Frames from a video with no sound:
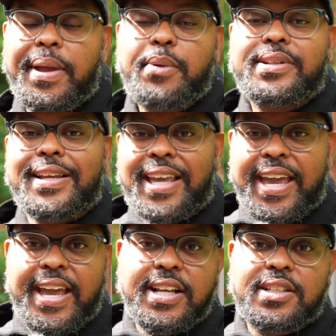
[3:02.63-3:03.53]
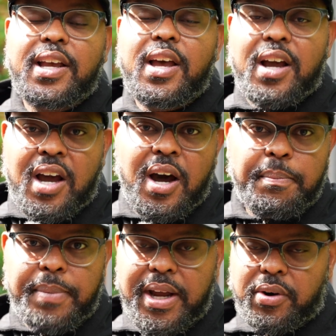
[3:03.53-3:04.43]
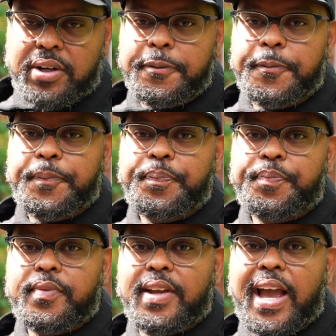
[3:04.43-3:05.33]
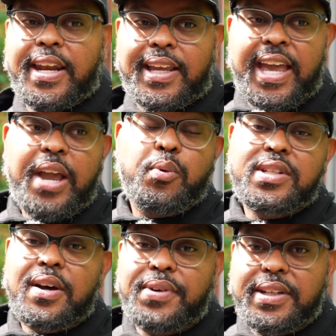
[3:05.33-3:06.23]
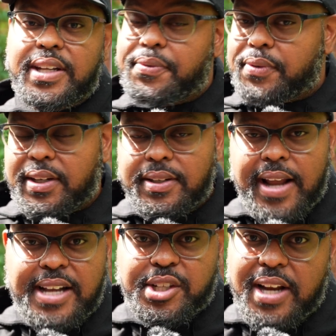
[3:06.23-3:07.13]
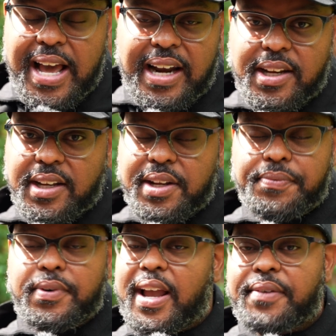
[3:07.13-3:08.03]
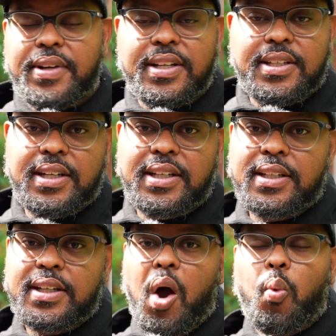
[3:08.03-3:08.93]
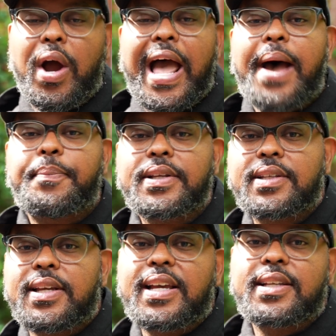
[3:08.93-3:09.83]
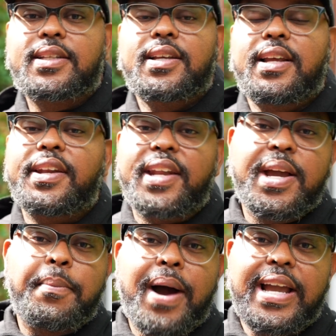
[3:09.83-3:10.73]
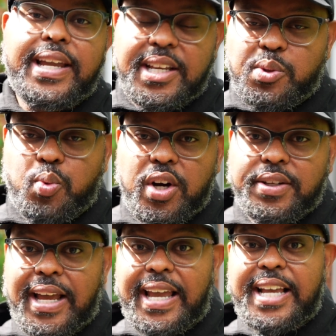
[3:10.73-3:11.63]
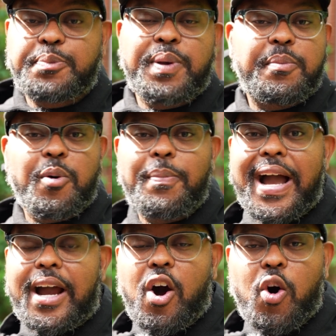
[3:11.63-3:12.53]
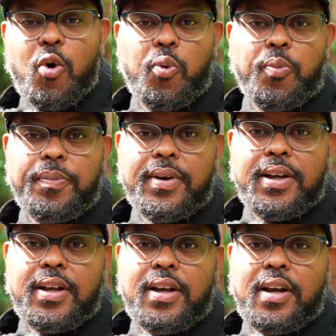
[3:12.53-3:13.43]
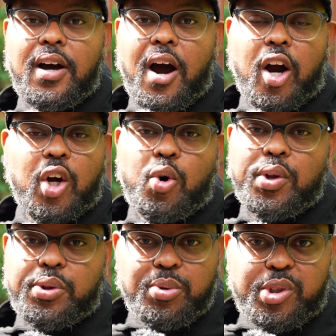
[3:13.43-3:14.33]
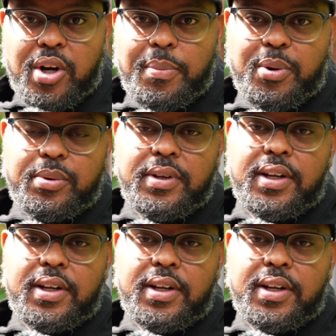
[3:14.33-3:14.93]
He was the king's cupbearer. And the king was of a different nationality, a different ethnicity. What happens is Nehemiah gets word that his people back home are going through trouble.